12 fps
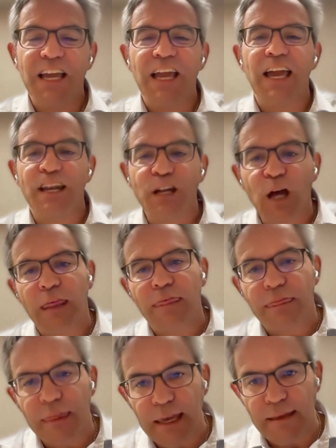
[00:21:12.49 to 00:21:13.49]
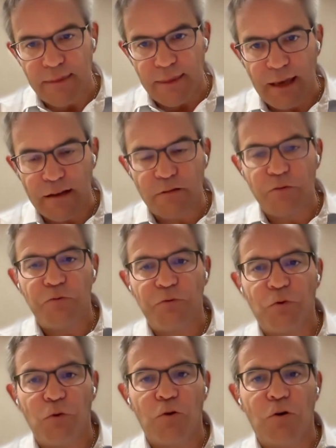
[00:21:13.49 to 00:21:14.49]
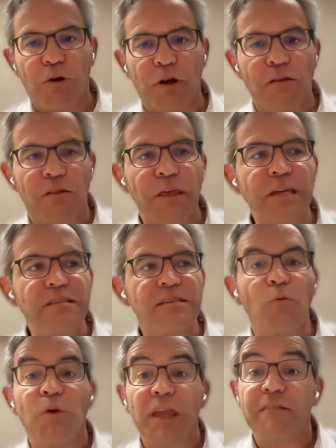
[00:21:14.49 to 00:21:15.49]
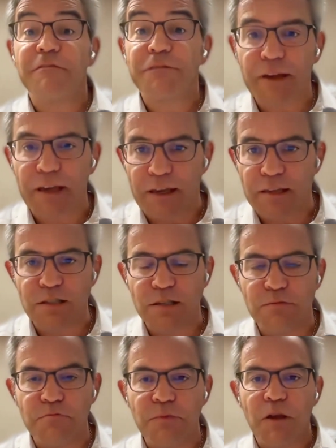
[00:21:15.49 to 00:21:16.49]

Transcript: And I think that for things that we can fix,